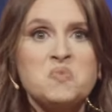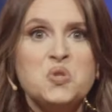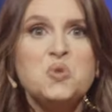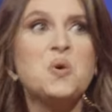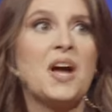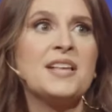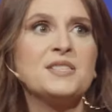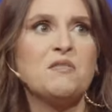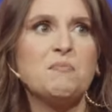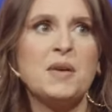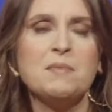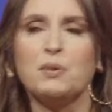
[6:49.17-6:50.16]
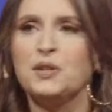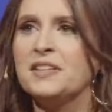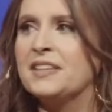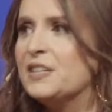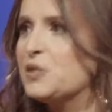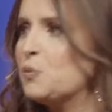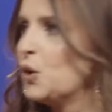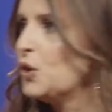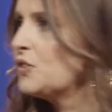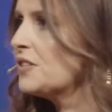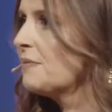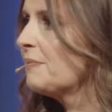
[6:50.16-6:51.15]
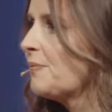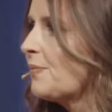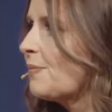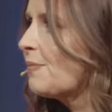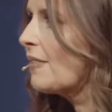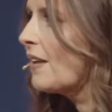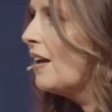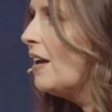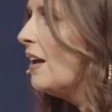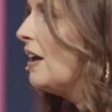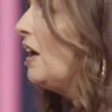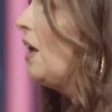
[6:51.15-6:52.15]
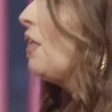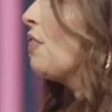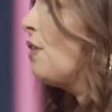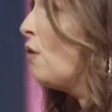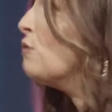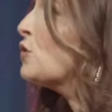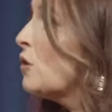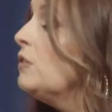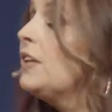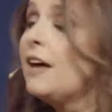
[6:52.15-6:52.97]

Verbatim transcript: two kinds of people in this world. Those who